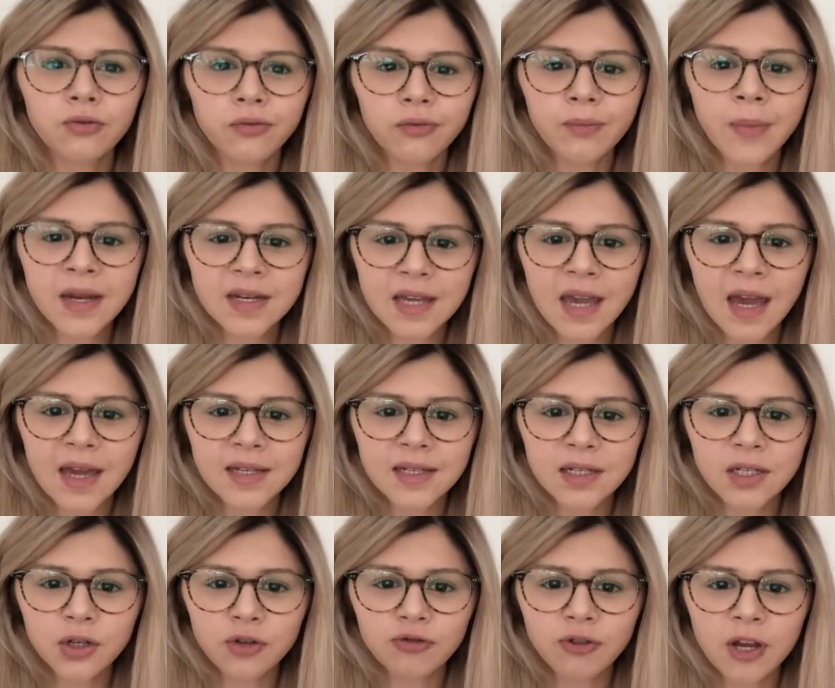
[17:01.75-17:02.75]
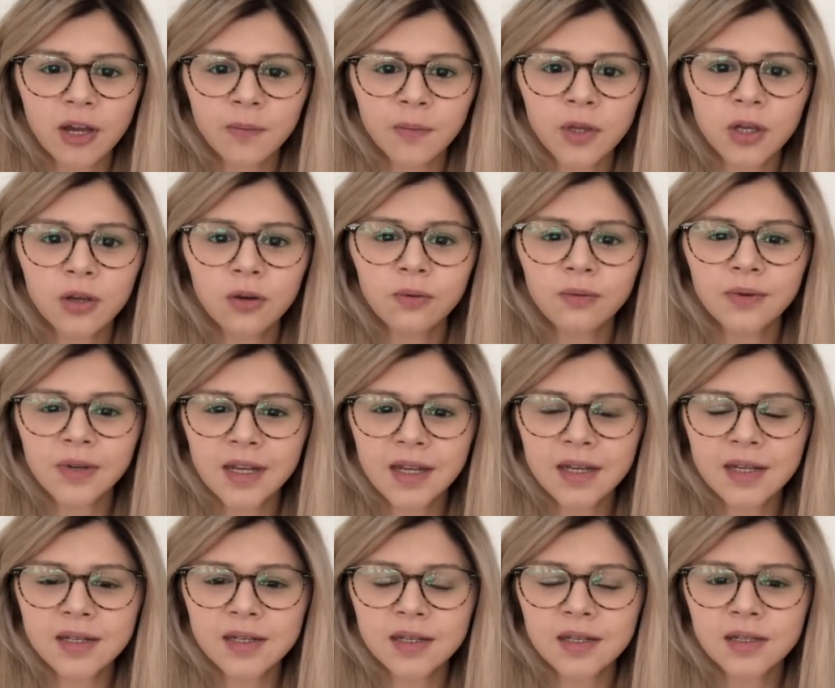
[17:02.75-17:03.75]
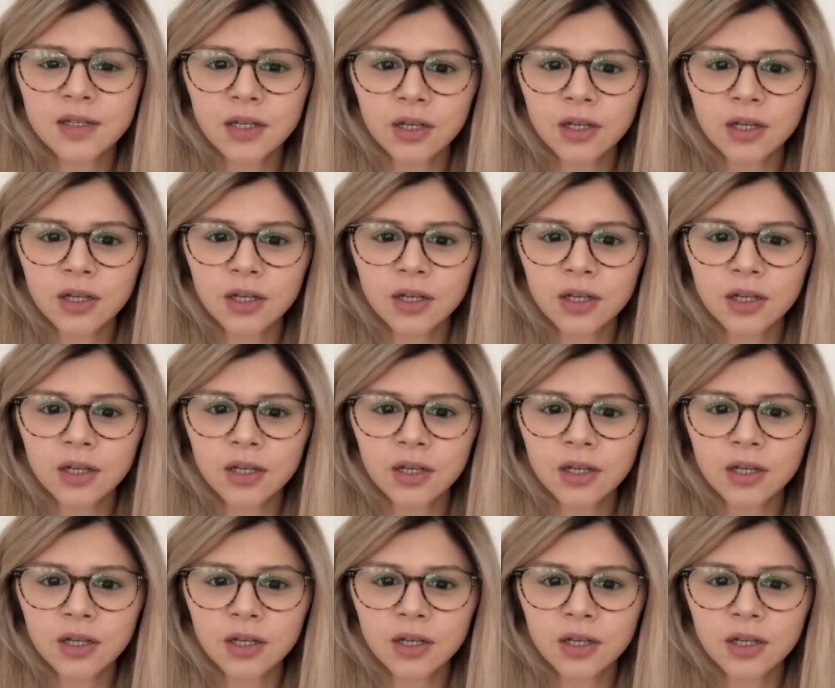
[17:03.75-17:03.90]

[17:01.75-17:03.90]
medicated cream that you need to